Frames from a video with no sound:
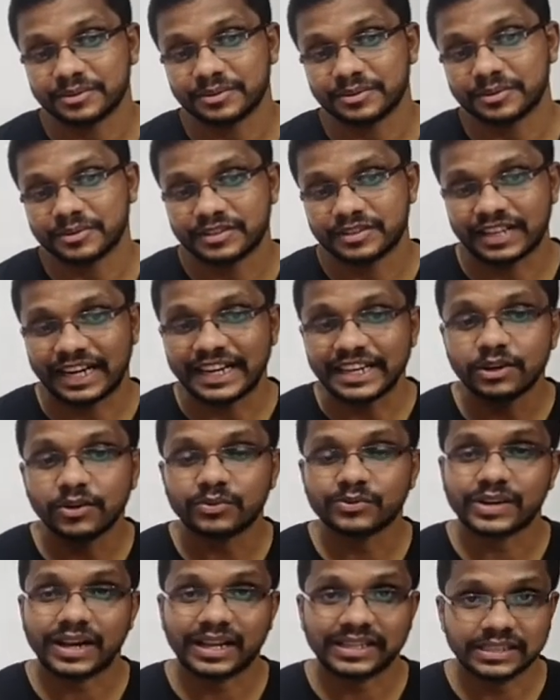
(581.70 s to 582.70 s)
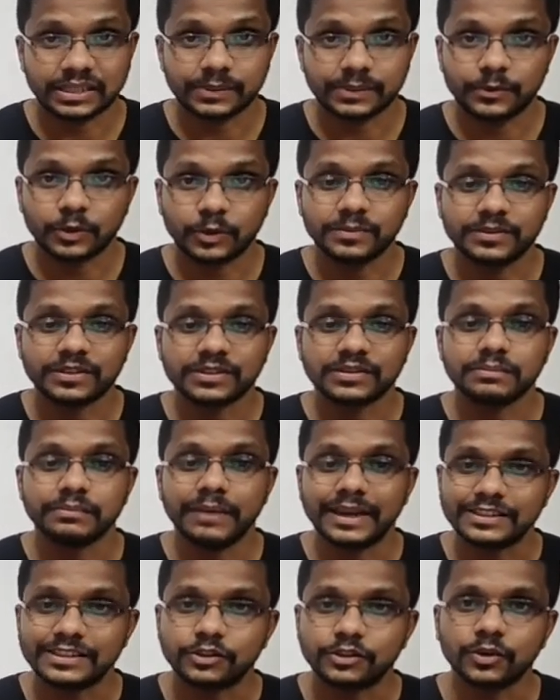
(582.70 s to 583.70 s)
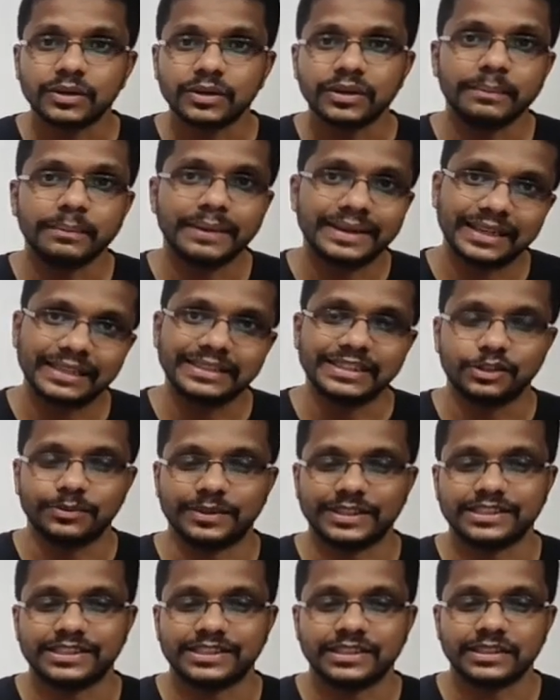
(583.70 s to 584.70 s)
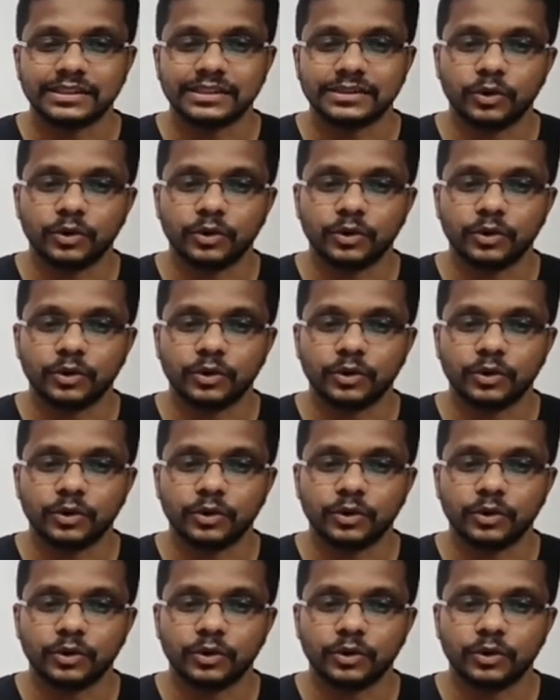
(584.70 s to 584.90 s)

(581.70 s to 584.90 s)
study of transcriptomes based on metagenomics.